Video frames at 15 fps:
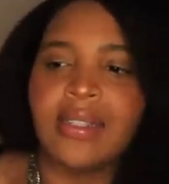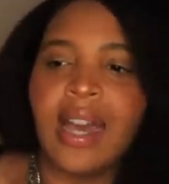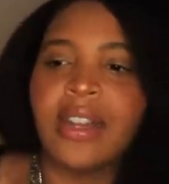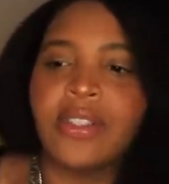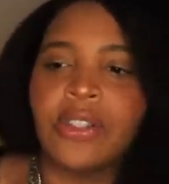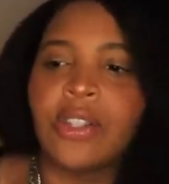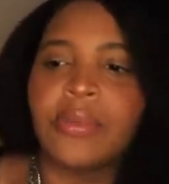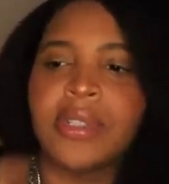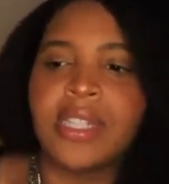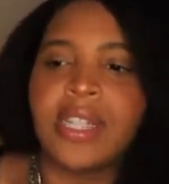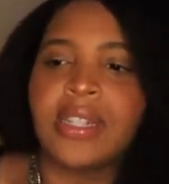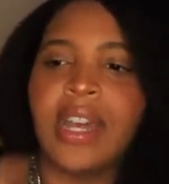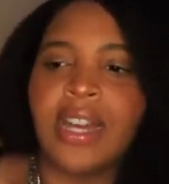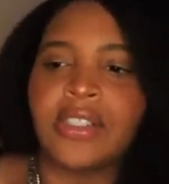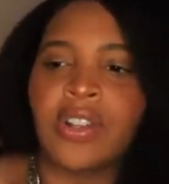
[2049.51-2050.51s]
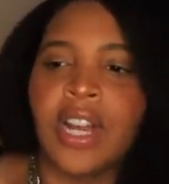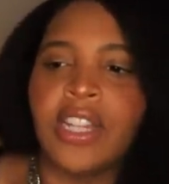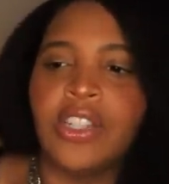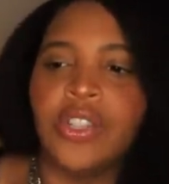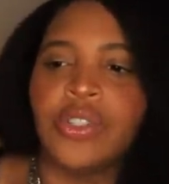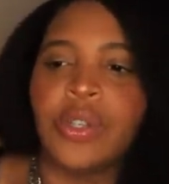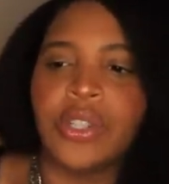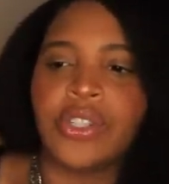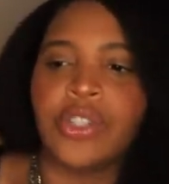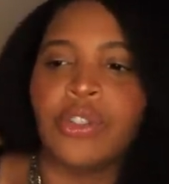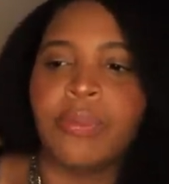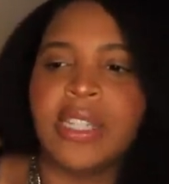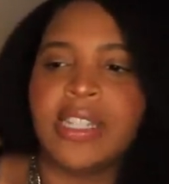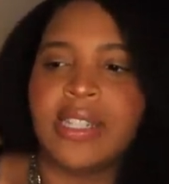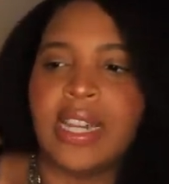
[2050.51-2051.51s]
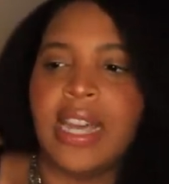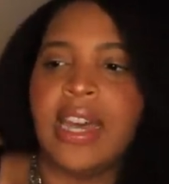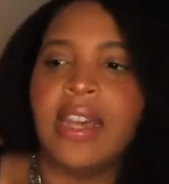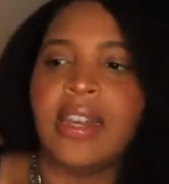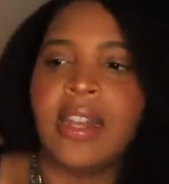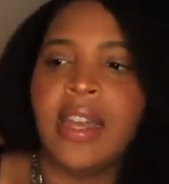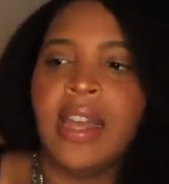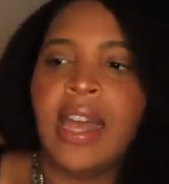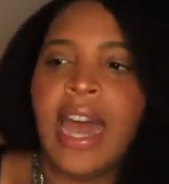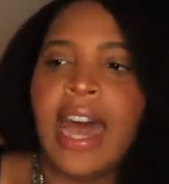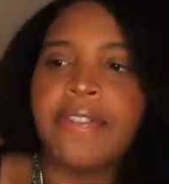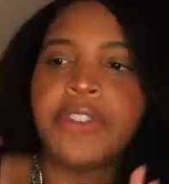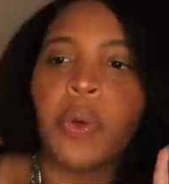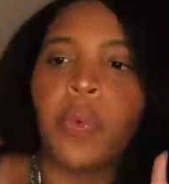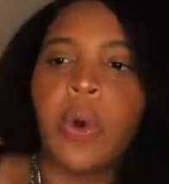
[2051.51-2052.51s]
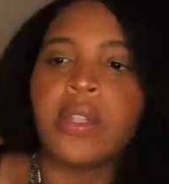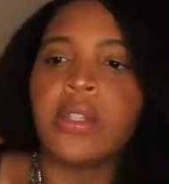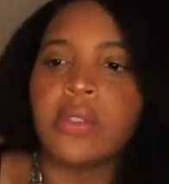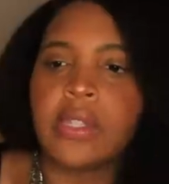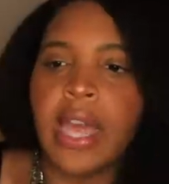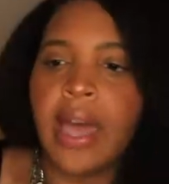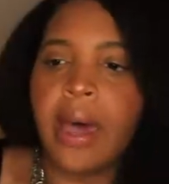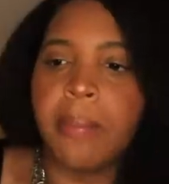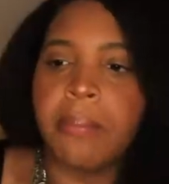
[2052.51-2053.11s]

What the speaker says: Dr. Loomis did not train you to assume he's dead after one attack.